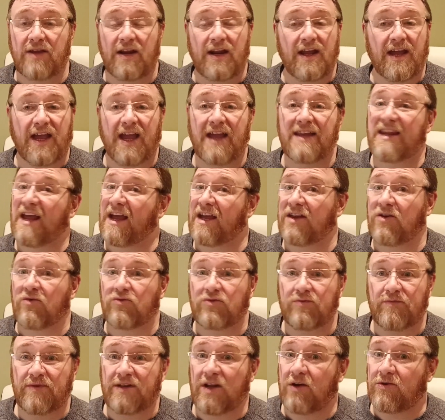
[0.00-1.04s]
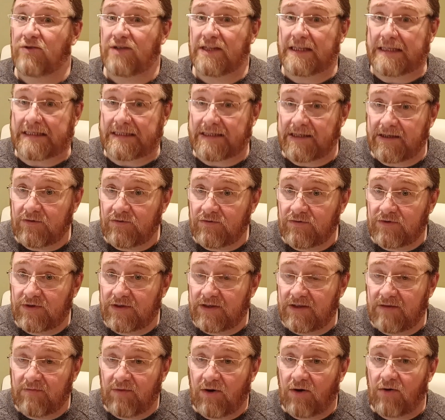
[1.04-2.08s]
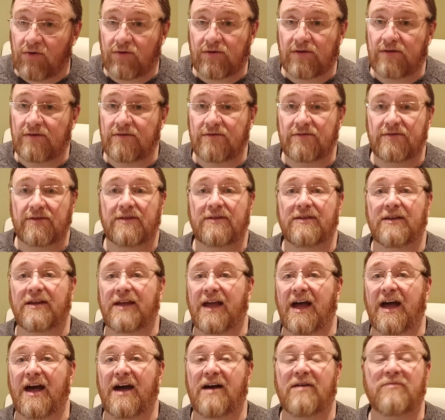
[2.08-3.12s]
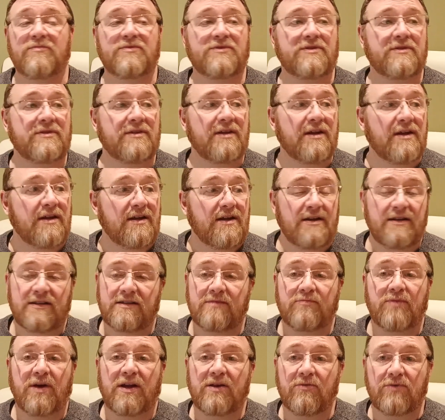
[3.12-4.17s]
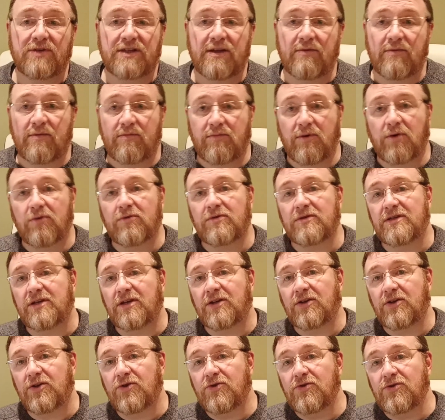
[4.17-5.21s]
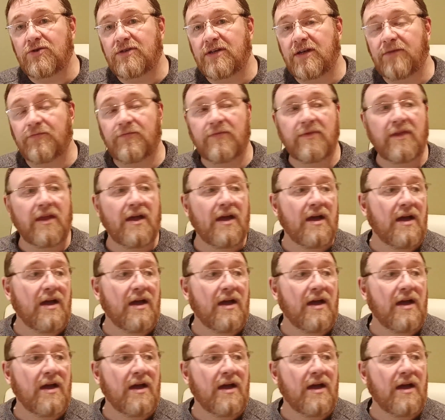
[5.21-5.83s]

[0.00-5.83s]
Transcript: And again, that can also be down to the seals in the bottles and the caps, and depending what type of bottles you're using.